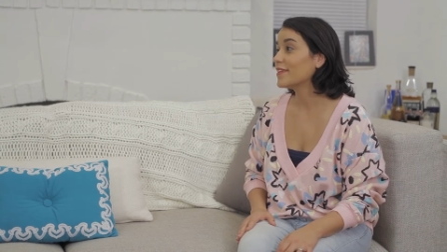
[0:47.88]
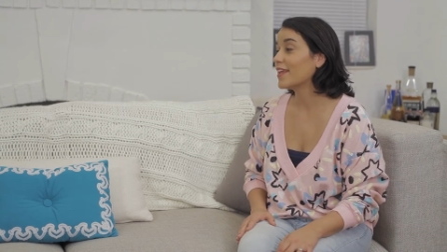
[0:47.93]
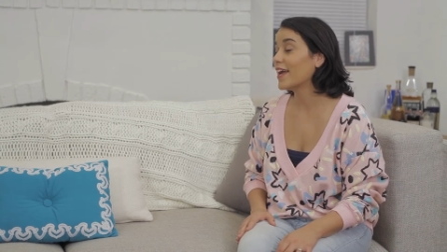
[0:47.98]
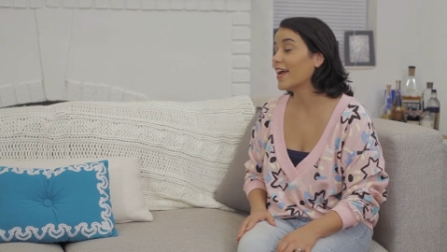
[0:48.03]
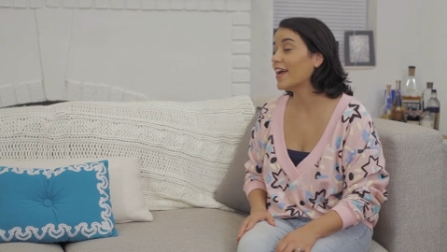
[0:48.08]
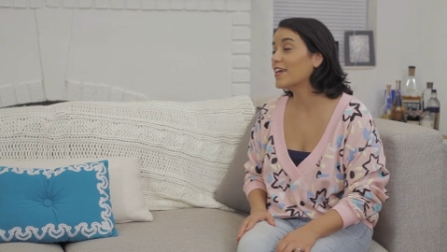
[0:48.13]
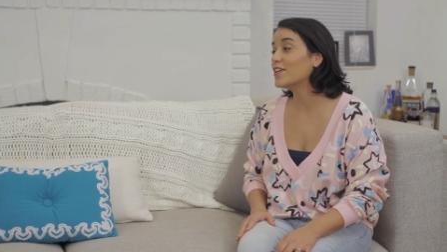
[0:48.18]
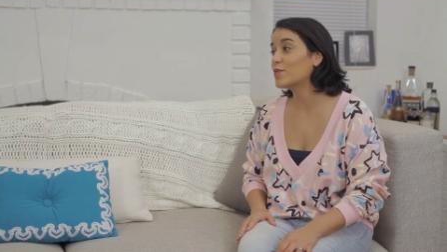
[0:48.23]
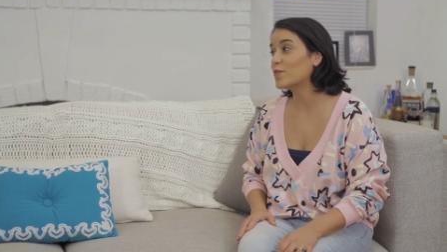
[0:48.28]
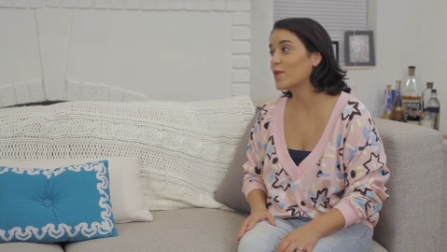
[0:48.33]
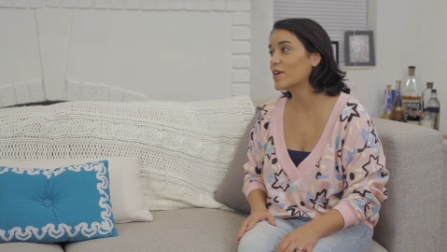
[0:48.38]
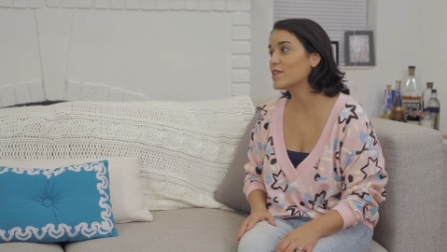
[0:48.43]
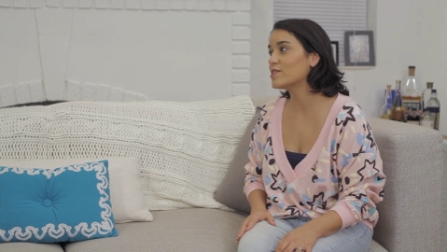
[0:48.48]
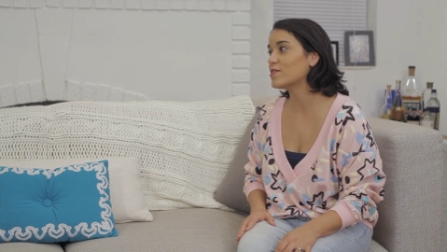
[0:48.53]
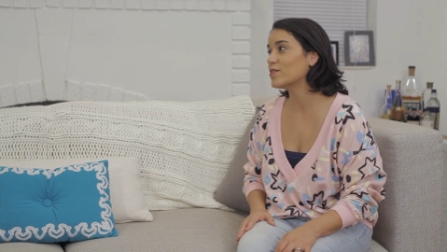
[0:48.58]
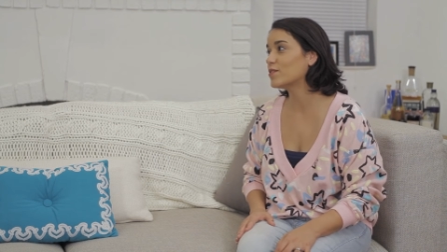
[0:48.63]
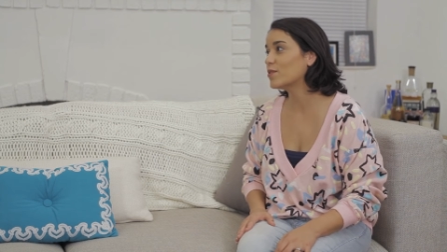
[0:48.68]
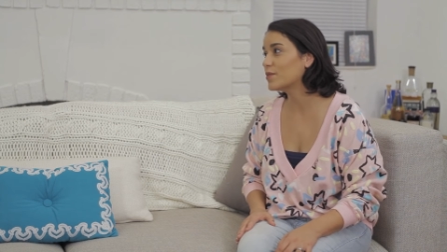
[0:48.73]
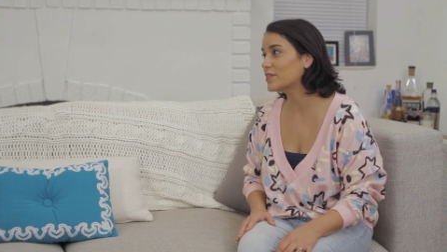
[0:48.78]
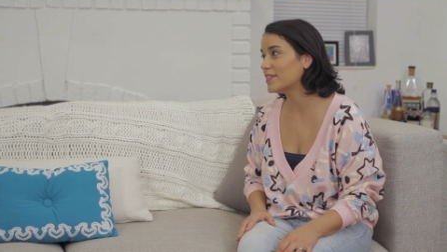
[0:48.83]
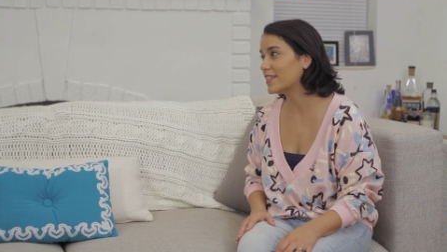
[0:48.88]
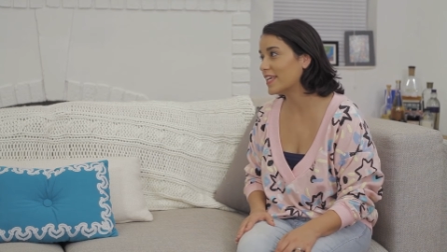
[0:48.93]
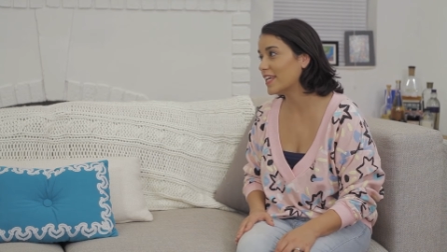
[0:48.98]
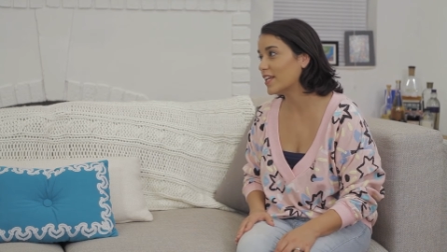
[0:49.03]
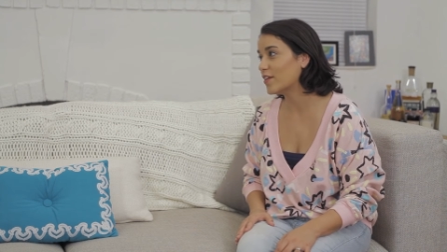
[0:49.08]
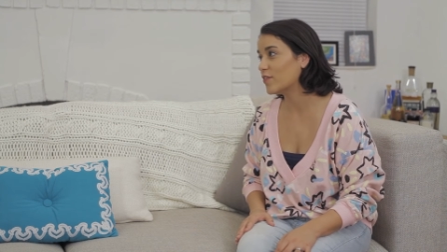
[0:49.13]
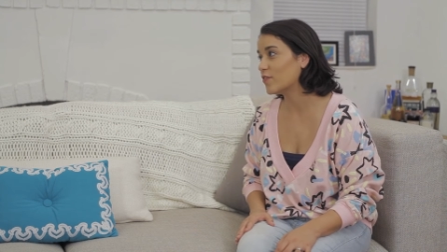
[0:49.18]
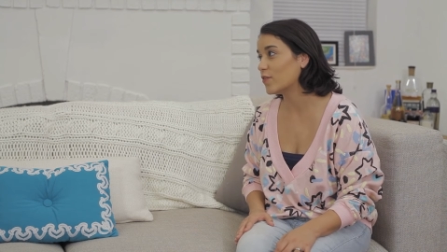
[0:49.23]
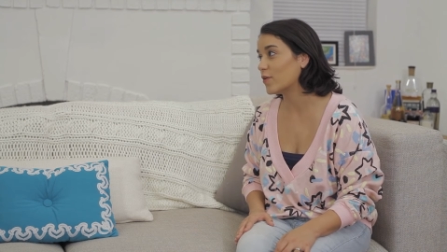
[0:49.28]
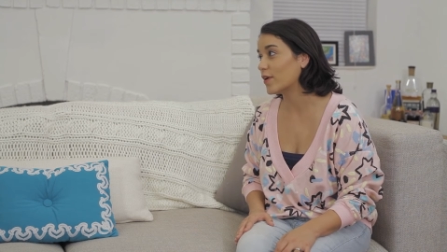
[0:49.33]
I had to wrestle an old lady
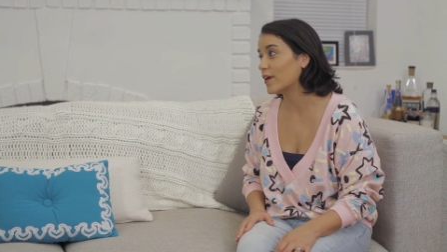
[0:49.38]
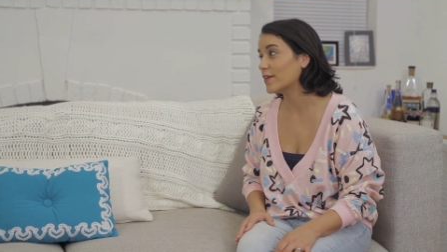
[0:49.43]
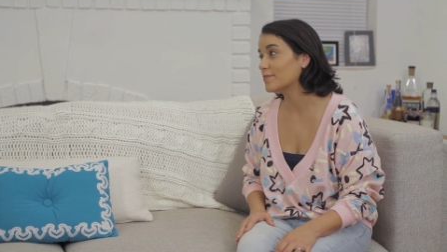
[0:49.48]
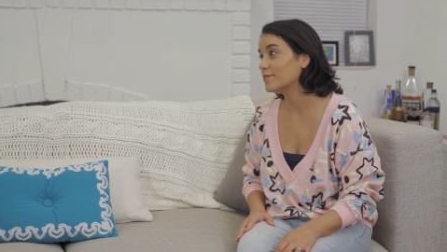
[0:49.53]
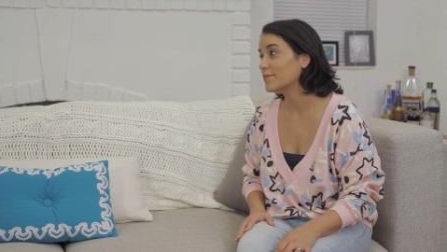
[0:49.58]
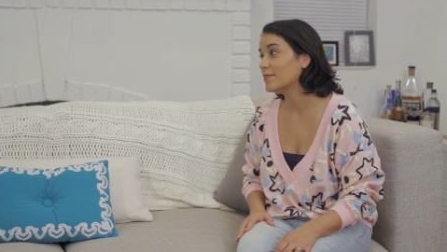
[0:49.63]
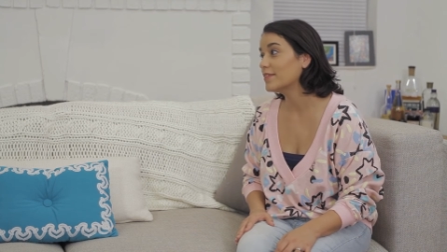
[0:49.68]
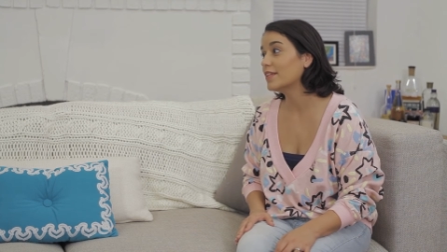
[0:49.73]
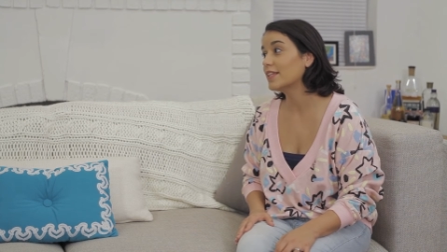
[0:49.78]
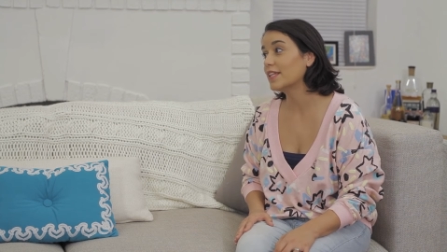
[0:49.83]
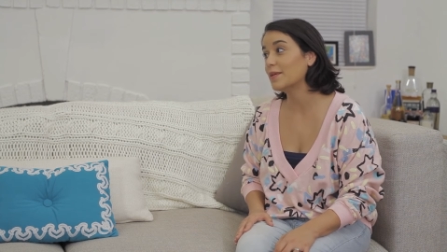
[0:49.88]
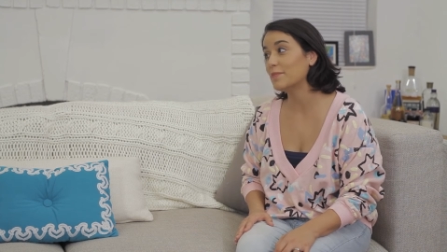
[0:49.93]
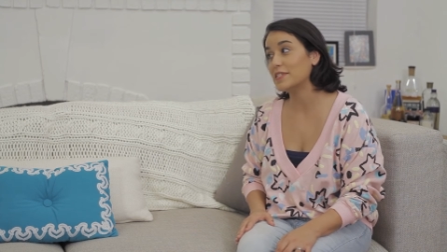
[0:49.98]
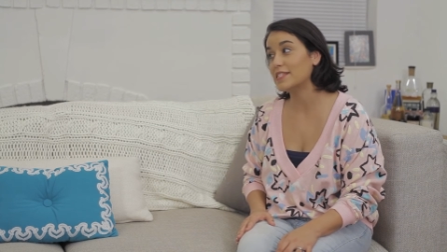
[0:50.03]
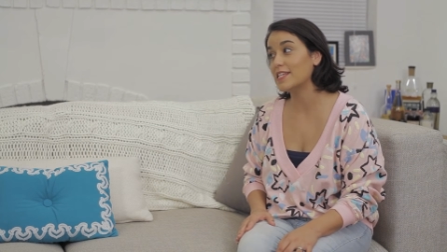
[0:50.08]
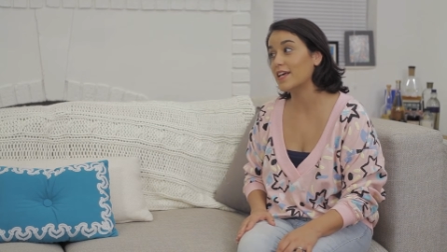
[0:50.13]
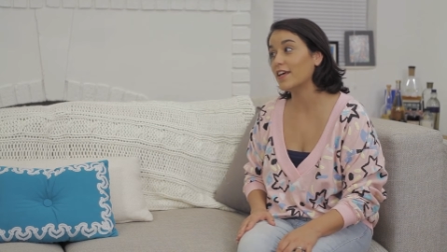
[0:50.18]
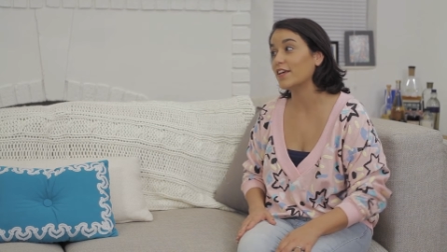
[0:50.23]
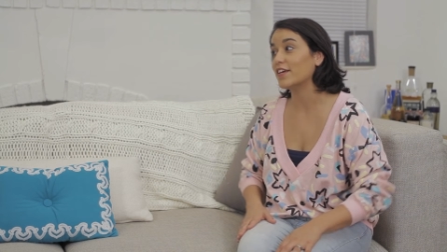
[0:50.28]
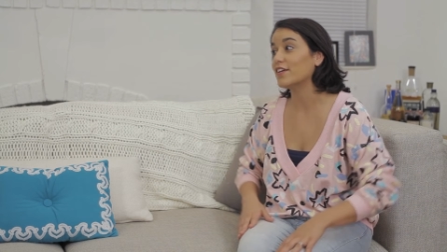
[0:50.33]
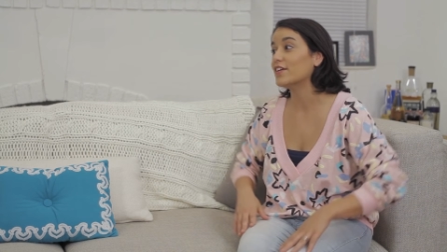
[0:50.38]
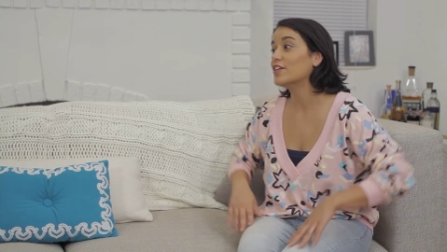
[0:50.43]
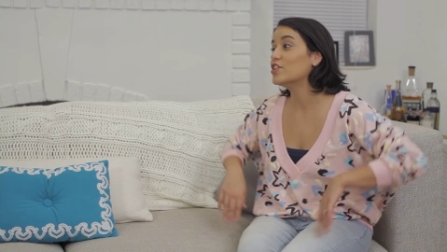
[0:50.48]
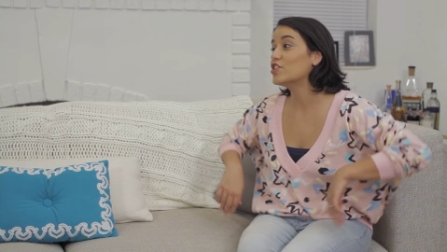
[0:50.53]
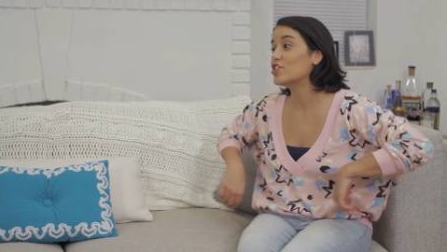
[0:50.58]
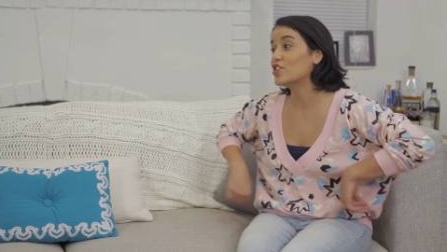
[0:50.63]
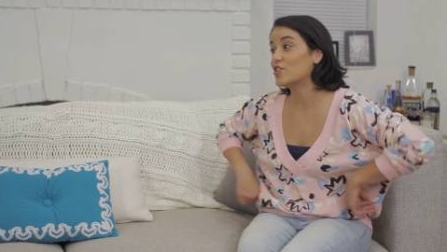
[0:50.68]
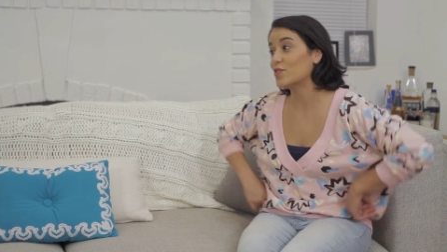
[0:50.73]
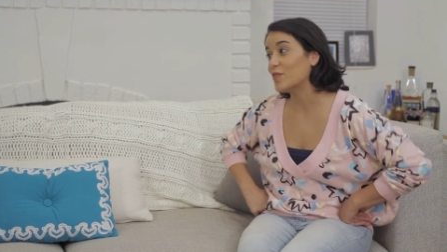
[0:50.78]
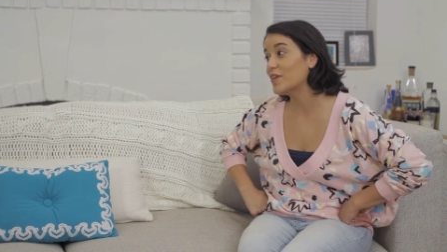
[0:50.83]
for it. Let me tell you,
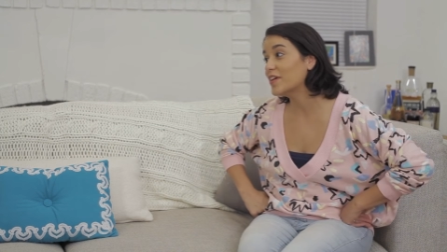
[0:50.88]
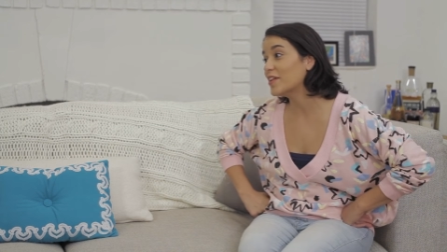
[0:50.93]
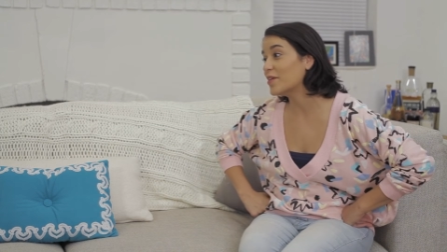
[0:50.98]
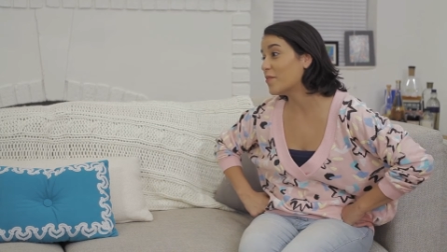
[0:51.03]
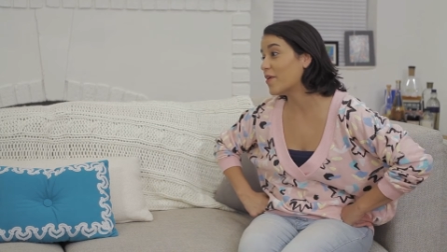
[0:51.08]
she really